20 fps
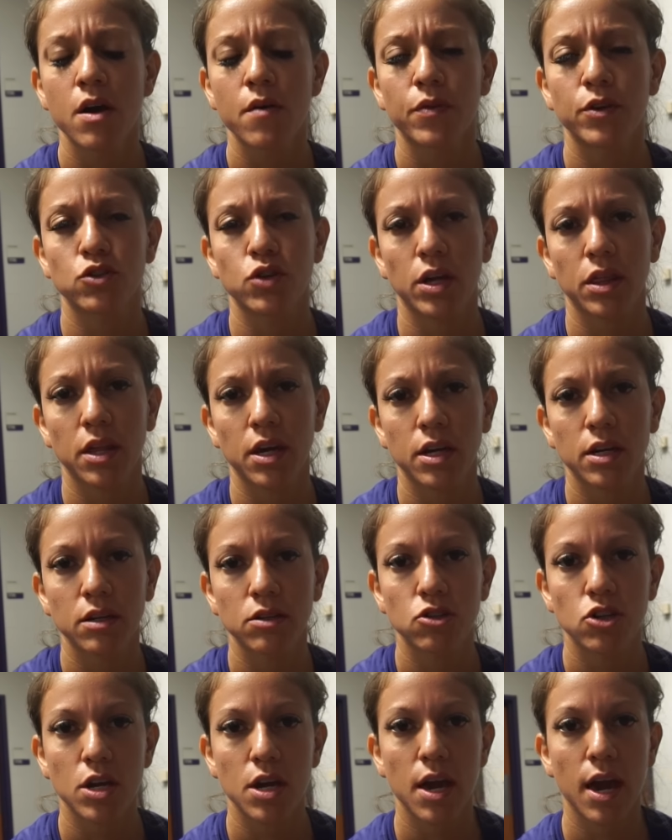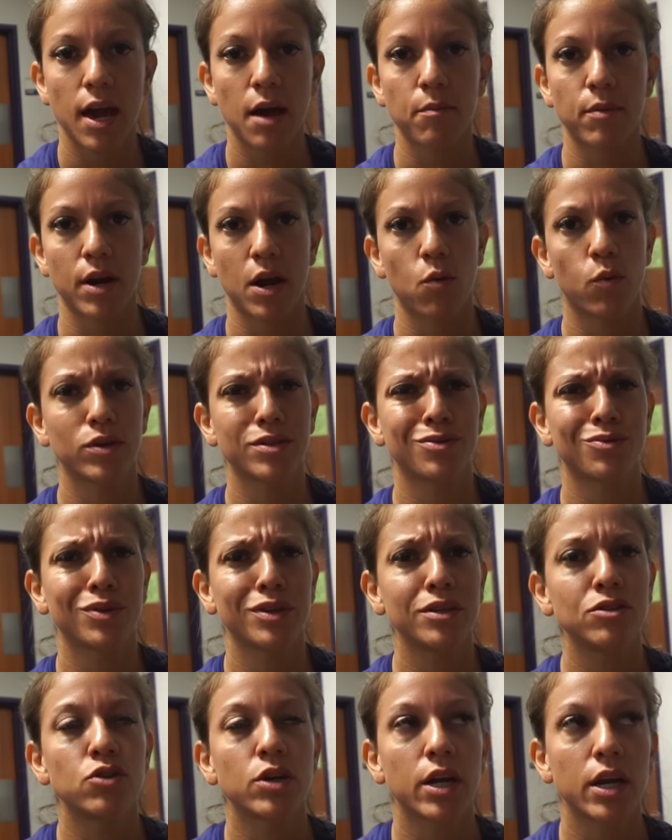the strength and conditioning camp and I wasn't
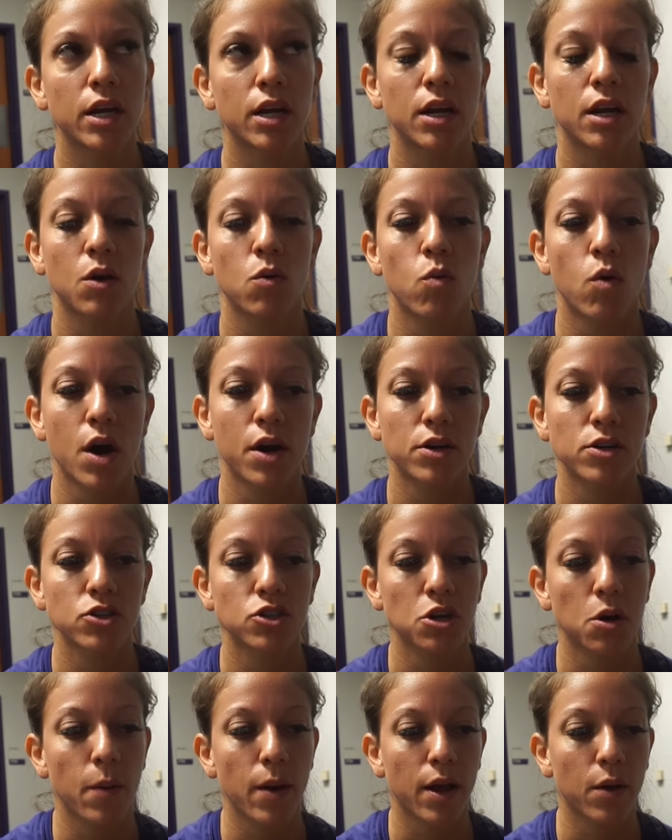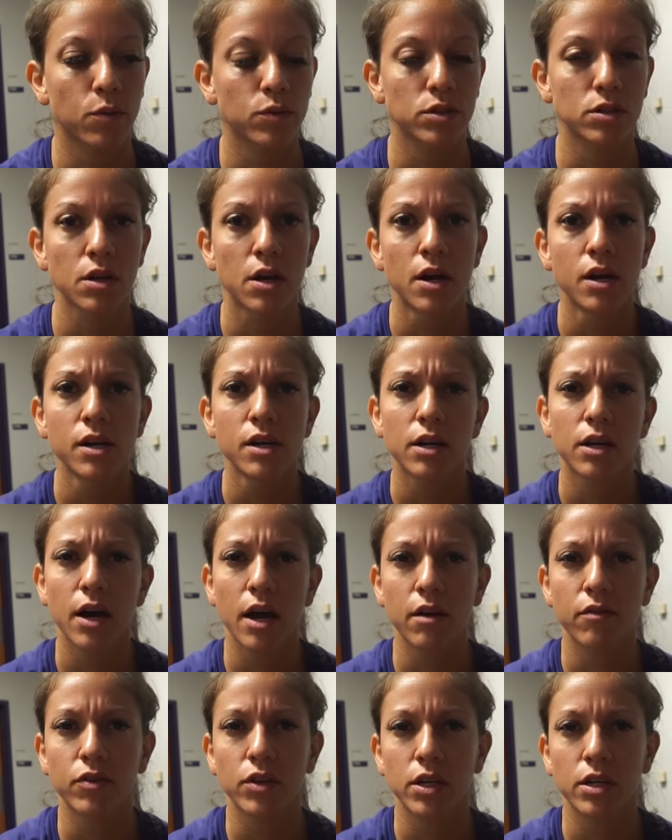really drinking any water, so I was
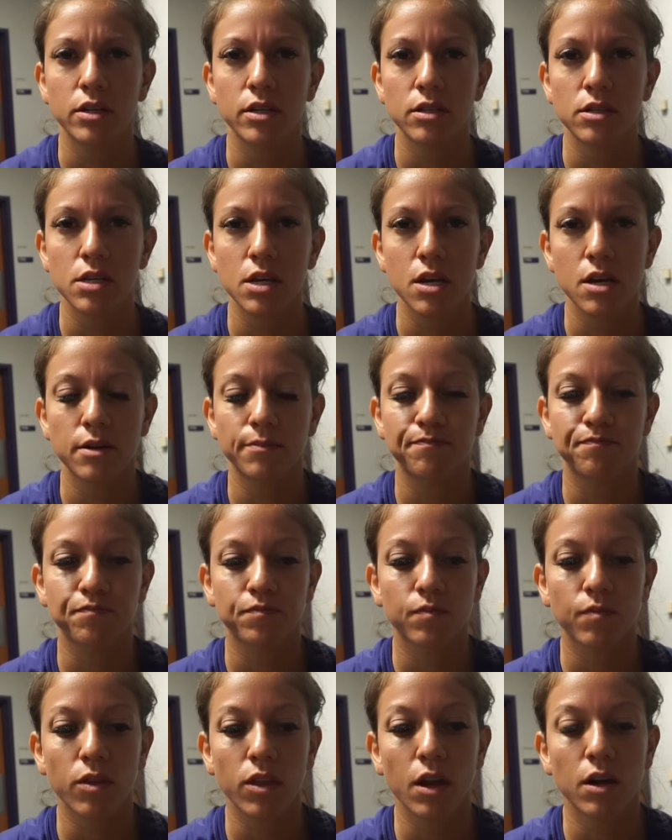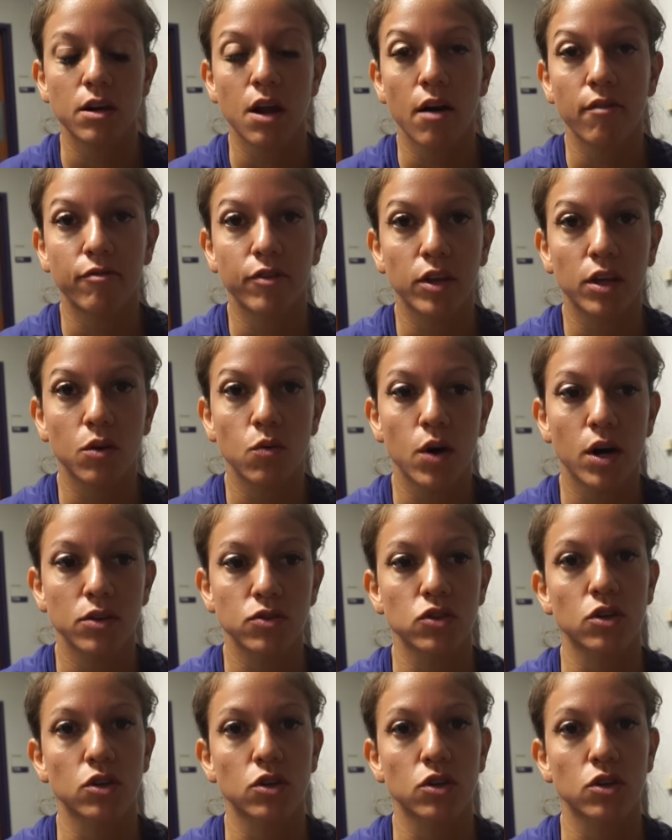kind of feeling dizzy and not feeling well.